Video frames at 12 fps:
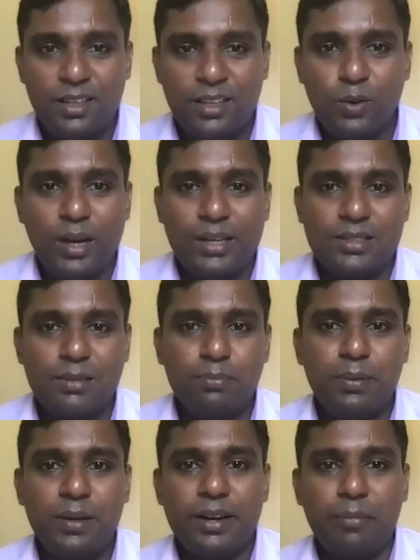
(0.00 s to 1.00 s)
You can
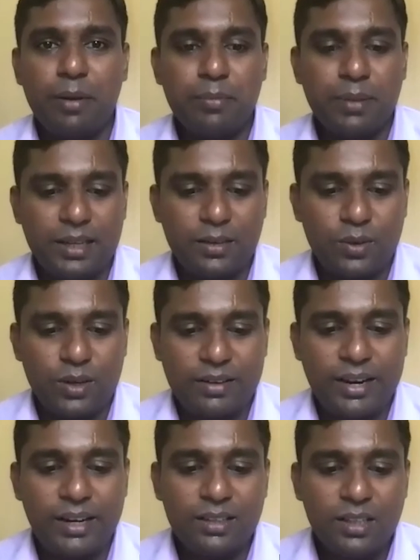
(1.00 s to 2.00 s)
simply remember that one,
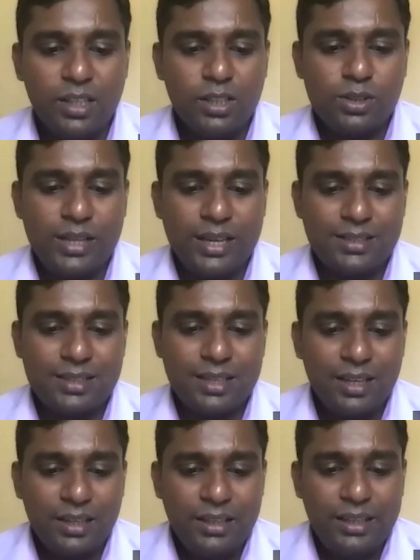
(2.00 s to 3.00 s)
right? So there is
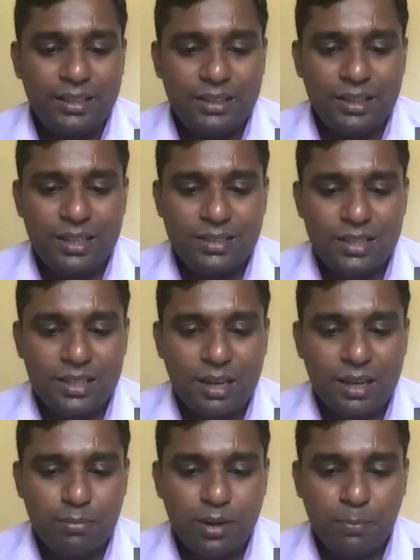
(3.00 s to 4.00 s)
a increase in
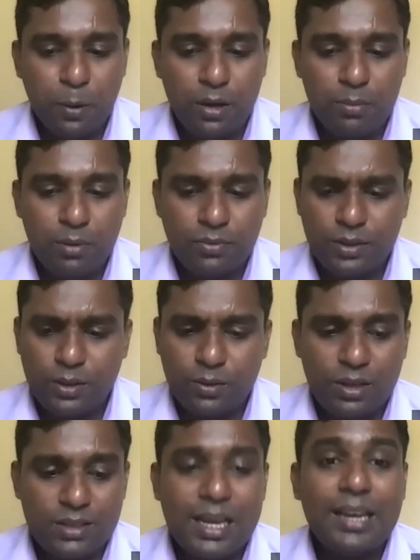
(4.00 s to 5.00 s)
number of
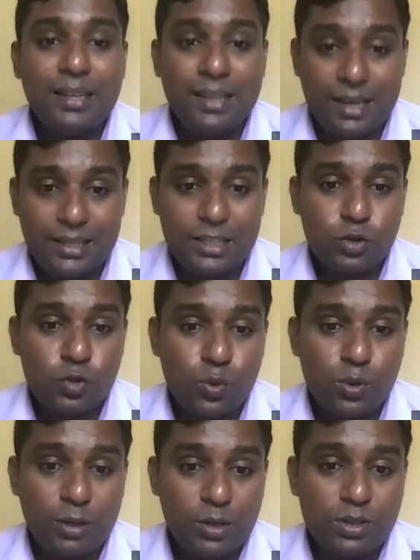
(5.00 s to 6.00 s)
polymorphonucleocytes. Yeah, that's
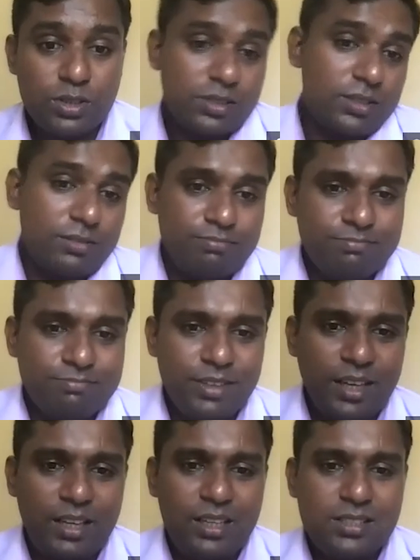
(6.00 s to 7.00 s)
true because
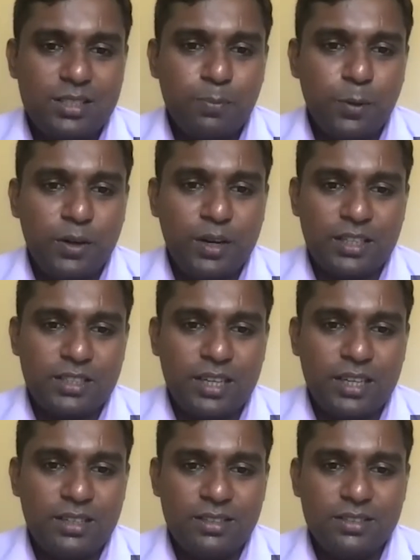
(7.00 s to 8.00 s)
it is a
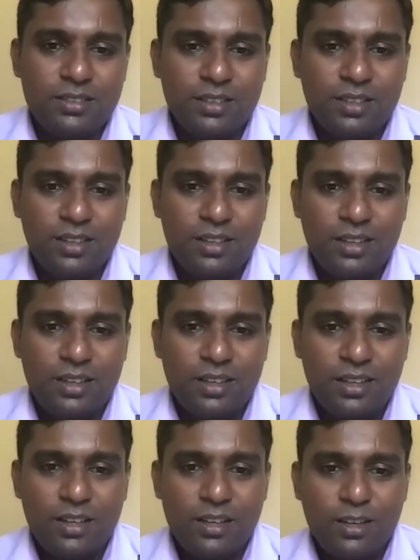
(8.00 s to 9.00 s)
protection
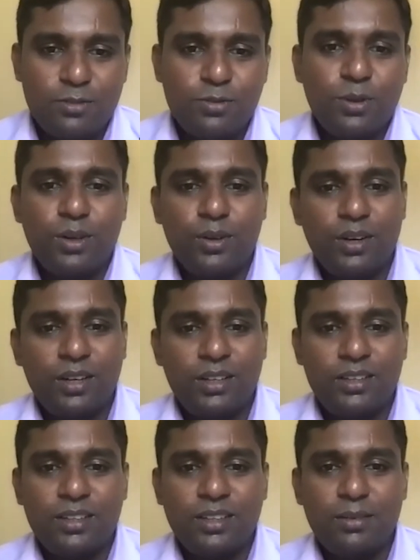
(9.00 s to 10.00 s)
for
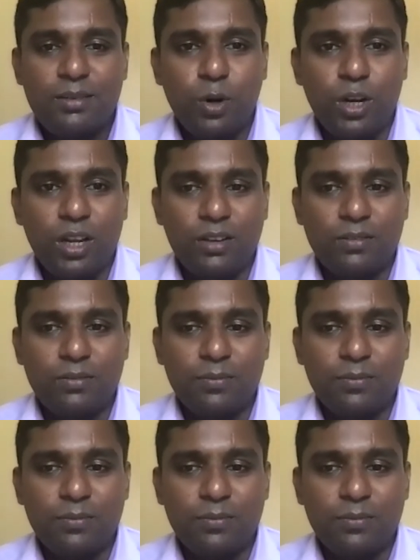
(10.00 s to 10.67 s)
your body,